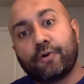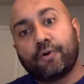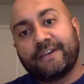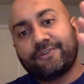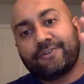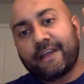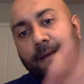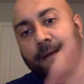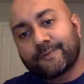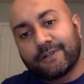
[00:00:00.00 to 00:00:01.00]
into the
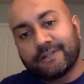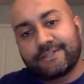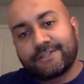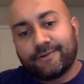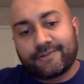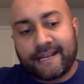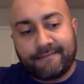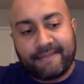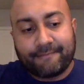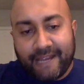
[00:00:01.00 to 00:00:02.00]
ops world to try
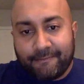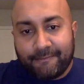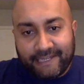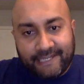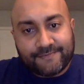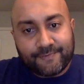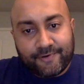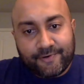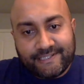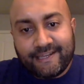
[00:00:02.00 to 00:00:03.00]
and make my application more
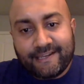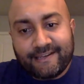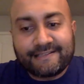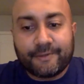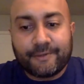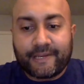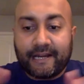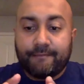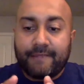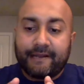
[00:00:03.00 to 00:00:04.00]
resilient. So we
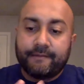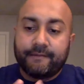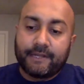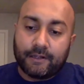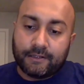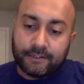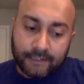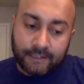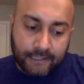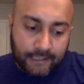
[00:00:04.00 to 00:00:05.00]
kind of met in the middle.
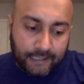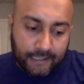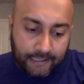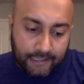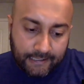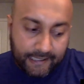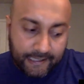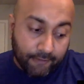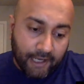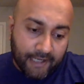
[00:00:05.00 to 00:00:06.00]
And
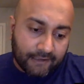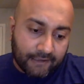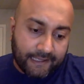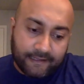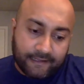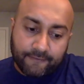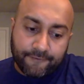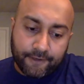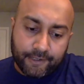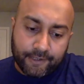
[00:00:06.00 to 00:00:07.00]
ironically, like
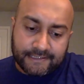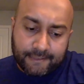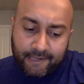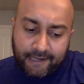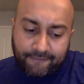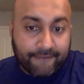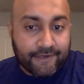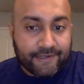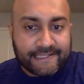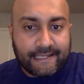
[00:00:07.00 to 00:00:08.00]
about 5
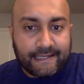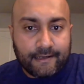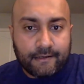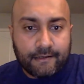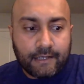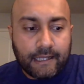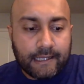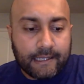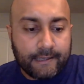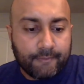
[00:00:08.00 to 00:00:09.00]
years in,
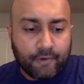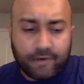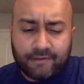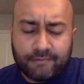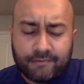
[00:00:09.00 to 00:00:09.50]
or